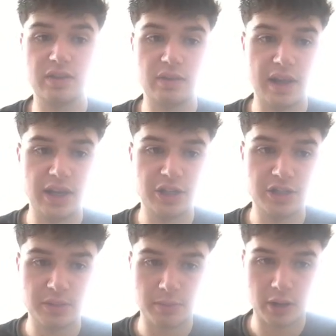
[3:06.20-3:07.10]
to
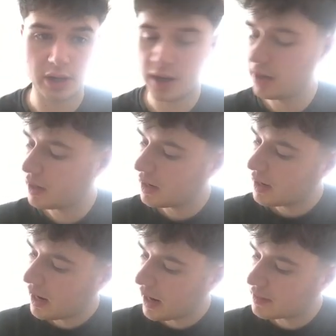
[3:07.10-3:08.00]
h bar,
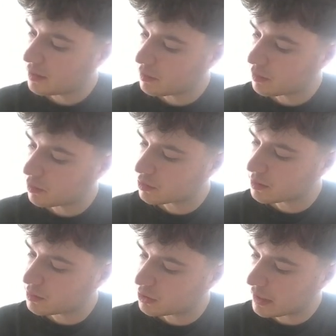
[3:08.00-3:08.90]
and then we will
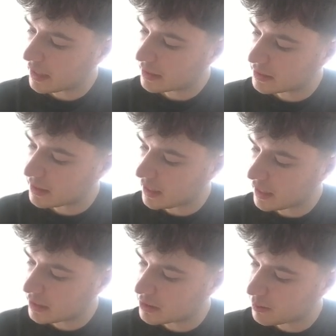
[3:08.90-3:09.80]
subtract
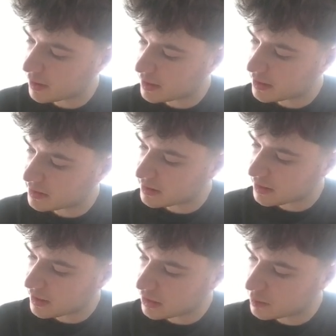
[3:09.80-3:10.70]
h minus
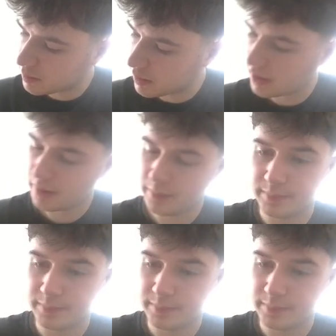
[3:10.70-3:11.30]
h bar.